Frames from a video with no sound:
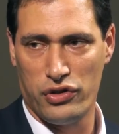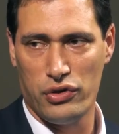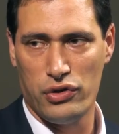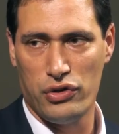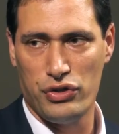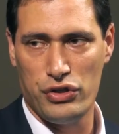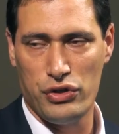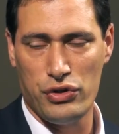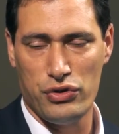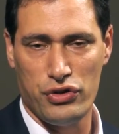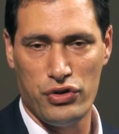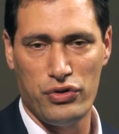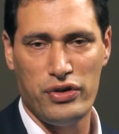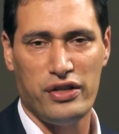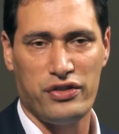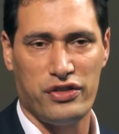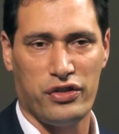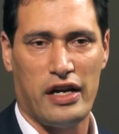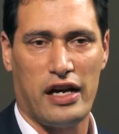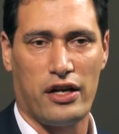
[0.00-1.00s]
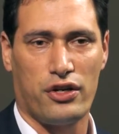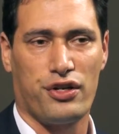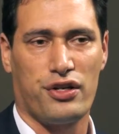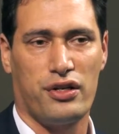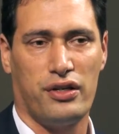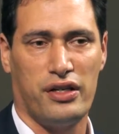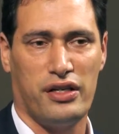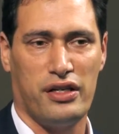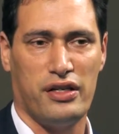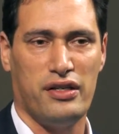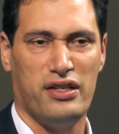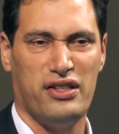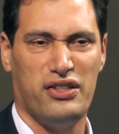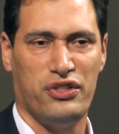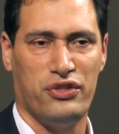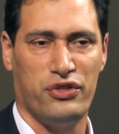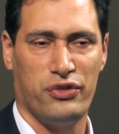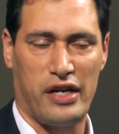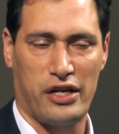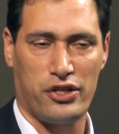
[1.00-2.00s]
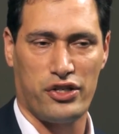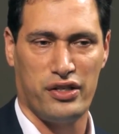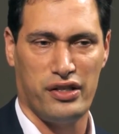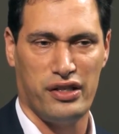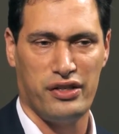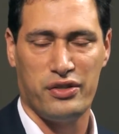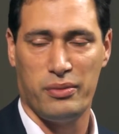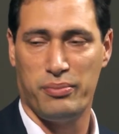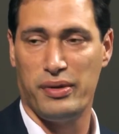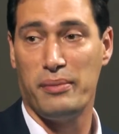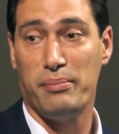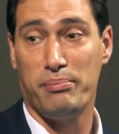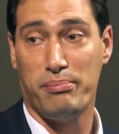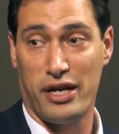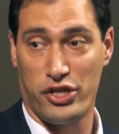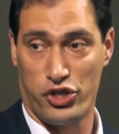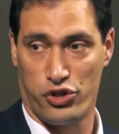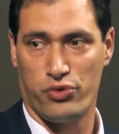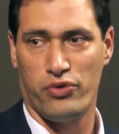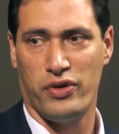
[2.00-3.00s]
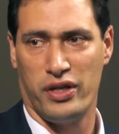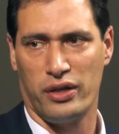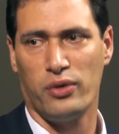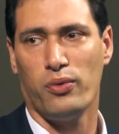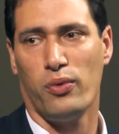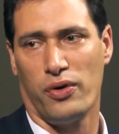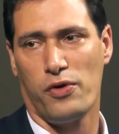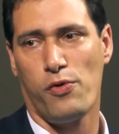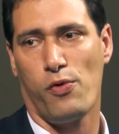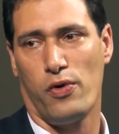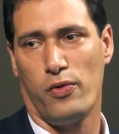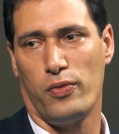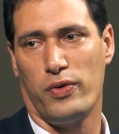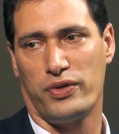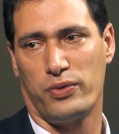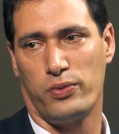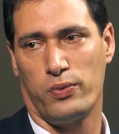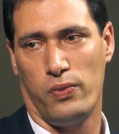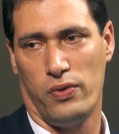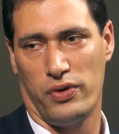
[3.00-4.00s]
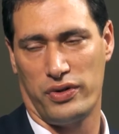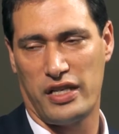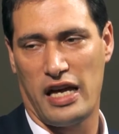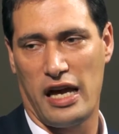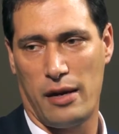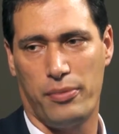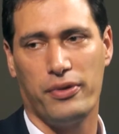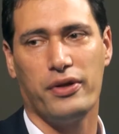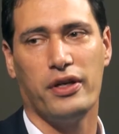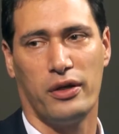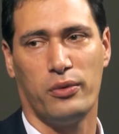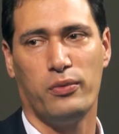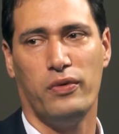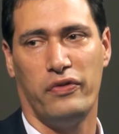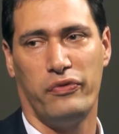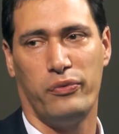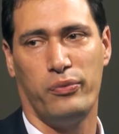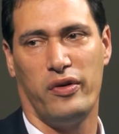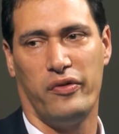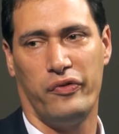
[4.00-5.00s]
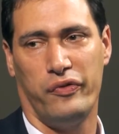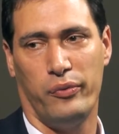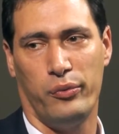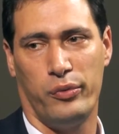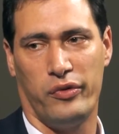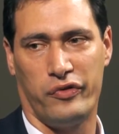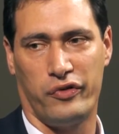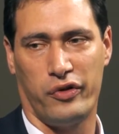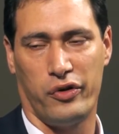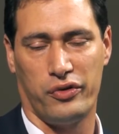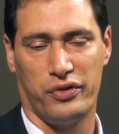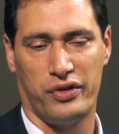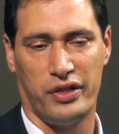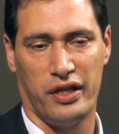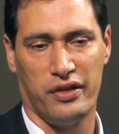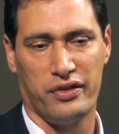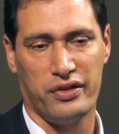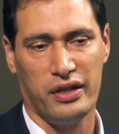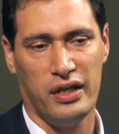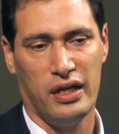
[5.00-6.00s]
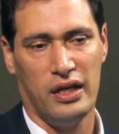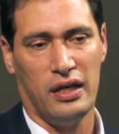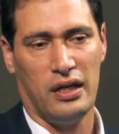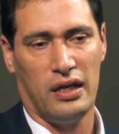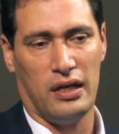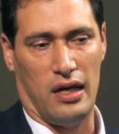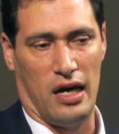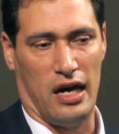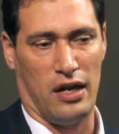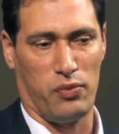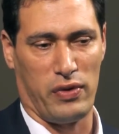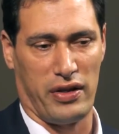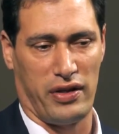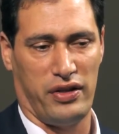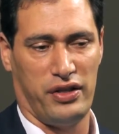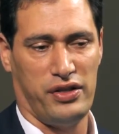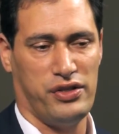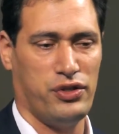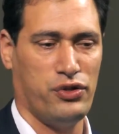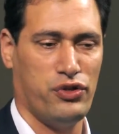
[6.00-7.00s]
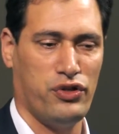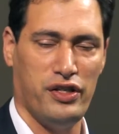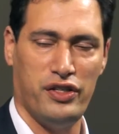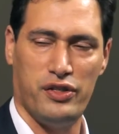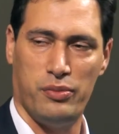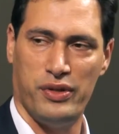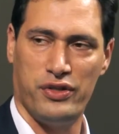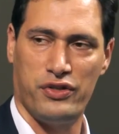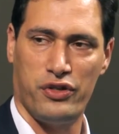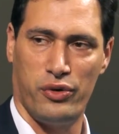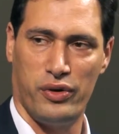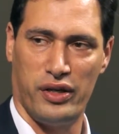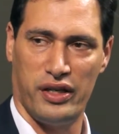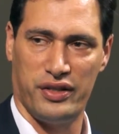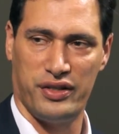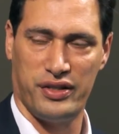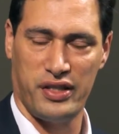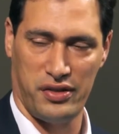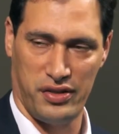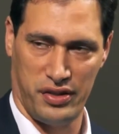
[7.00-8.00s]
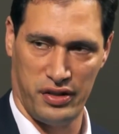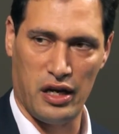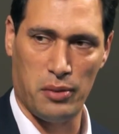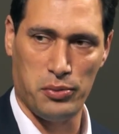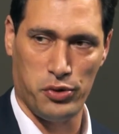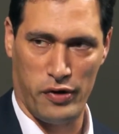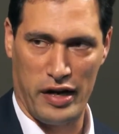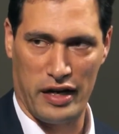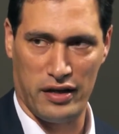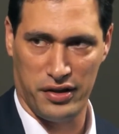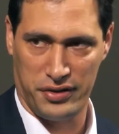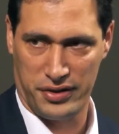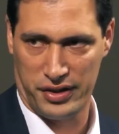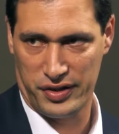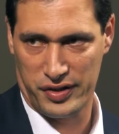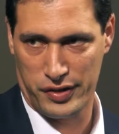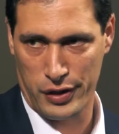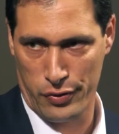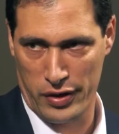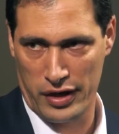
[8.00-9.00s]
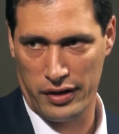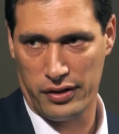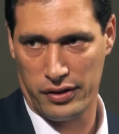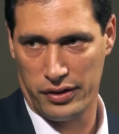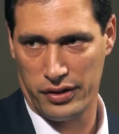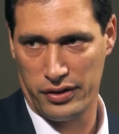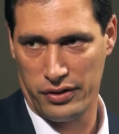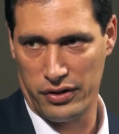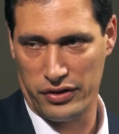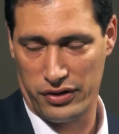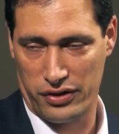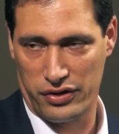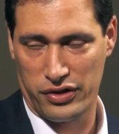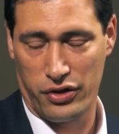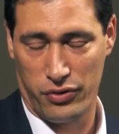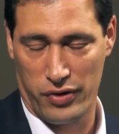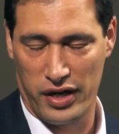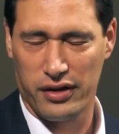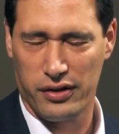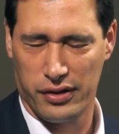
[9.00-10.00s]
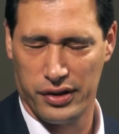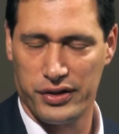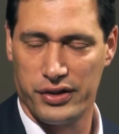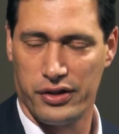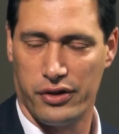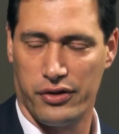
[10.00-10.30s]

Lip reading: You do actually need to be measuring what's happening with content. And one of the things you need to be doing is setting up your analytics correctly.